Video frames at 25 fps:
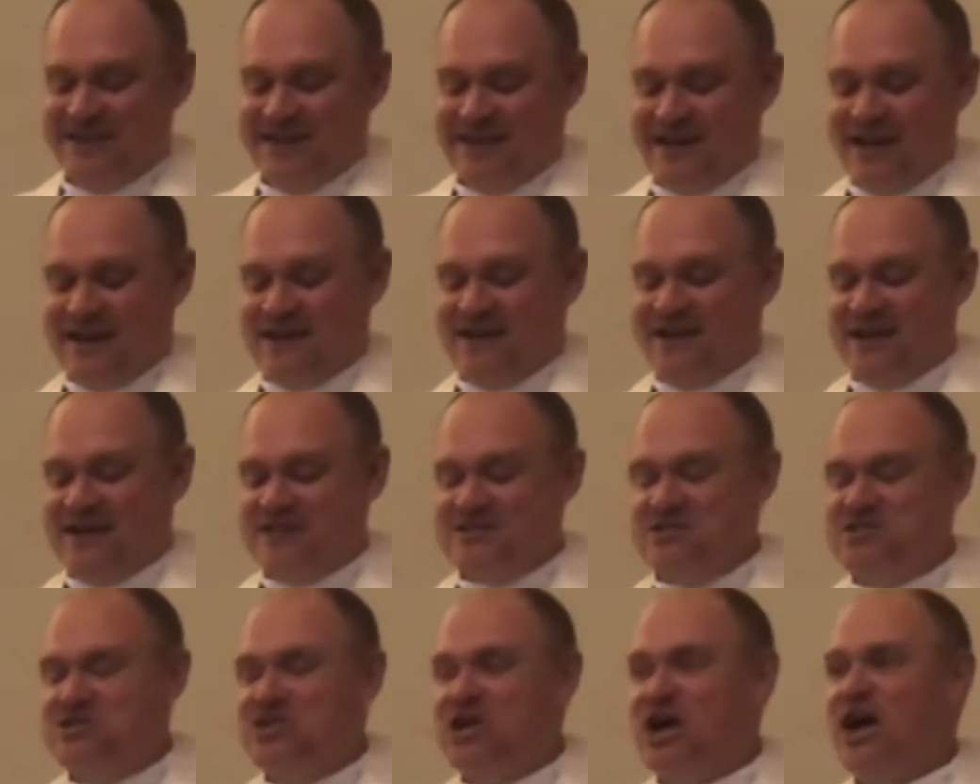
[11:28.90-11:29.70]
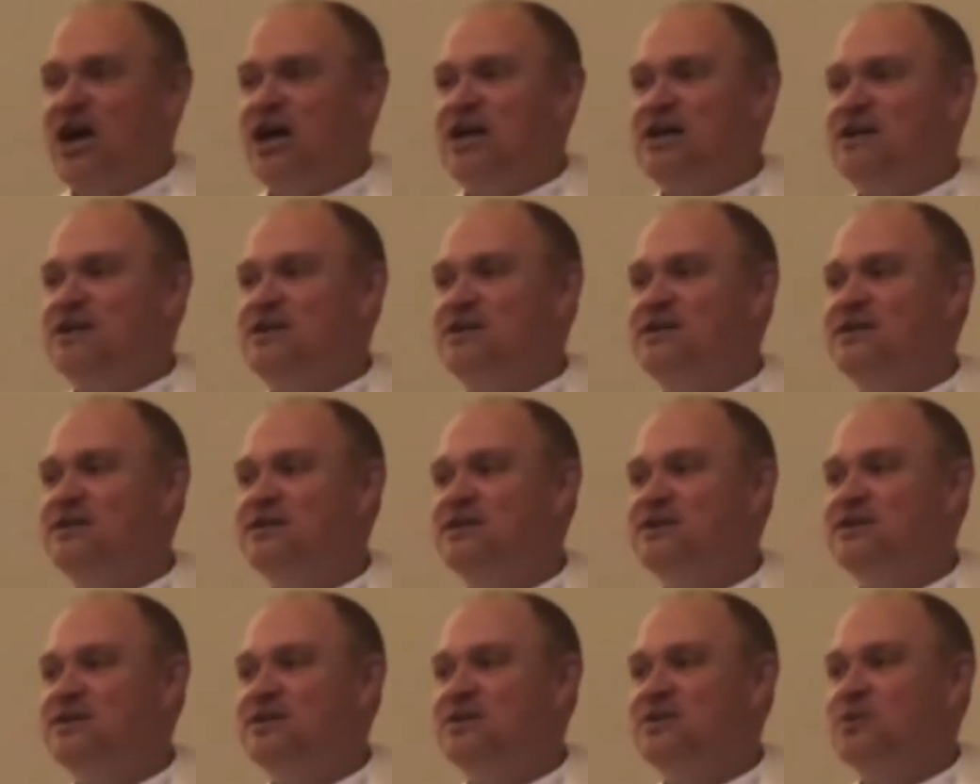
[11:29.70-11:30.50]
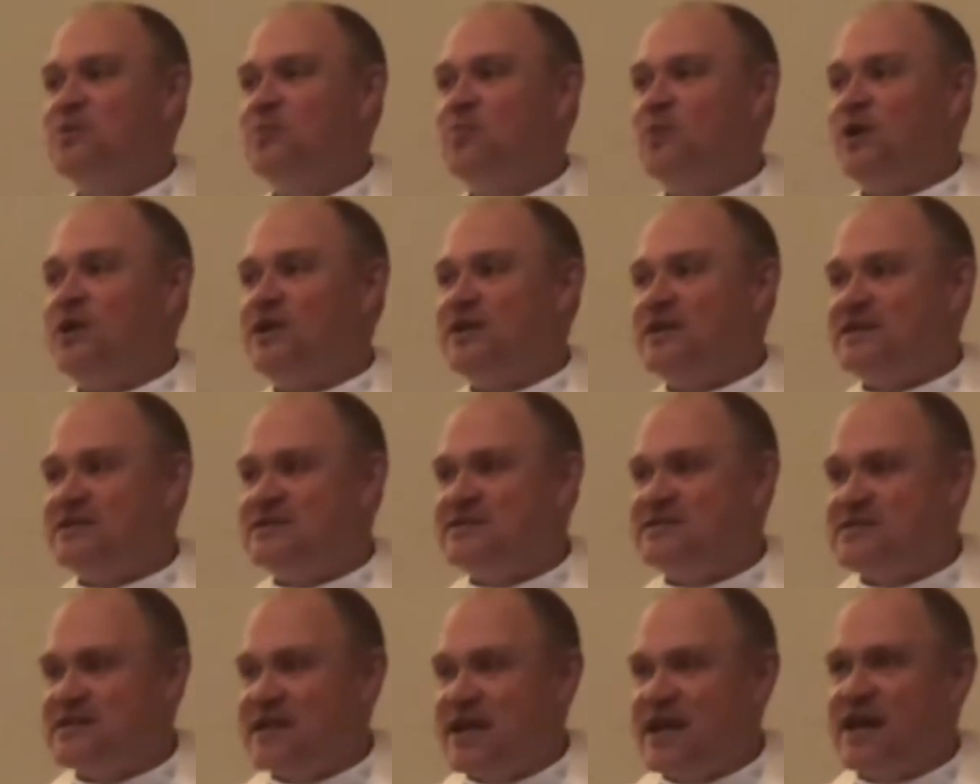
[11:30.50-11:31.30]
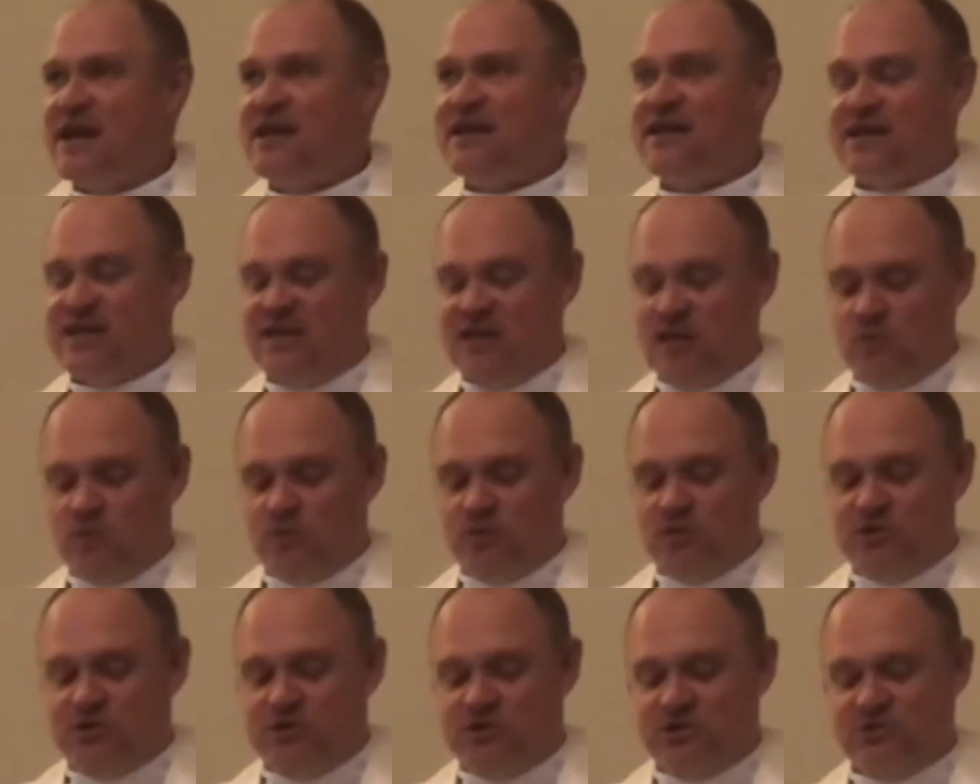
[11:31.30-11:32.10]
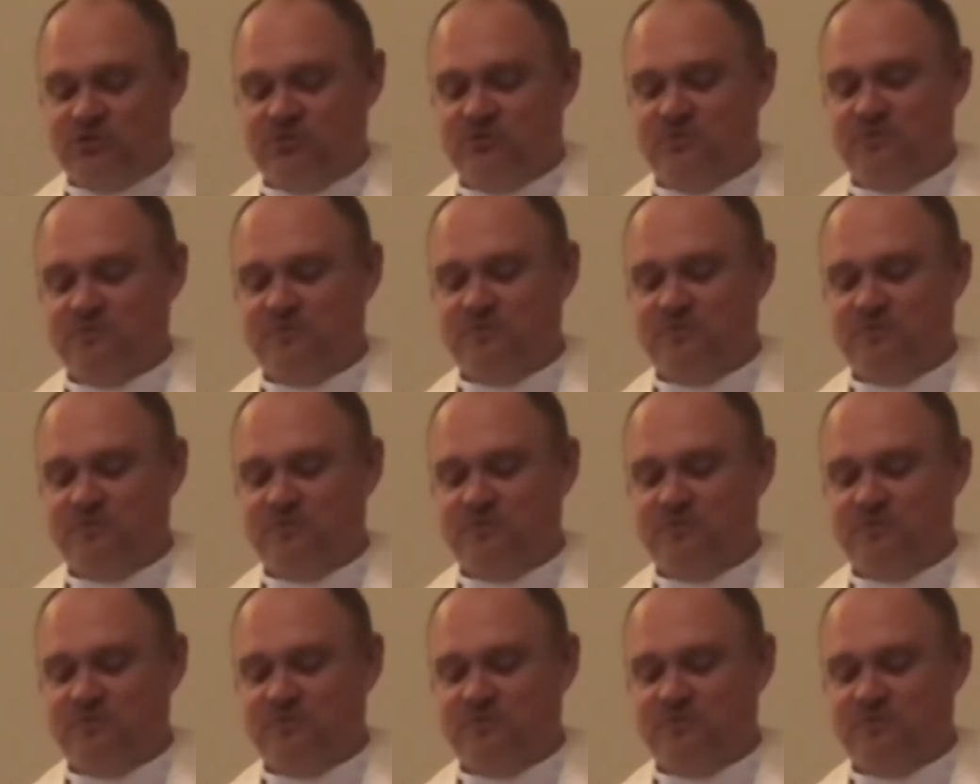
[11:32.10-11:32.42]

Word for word: and he has done what he said he would do.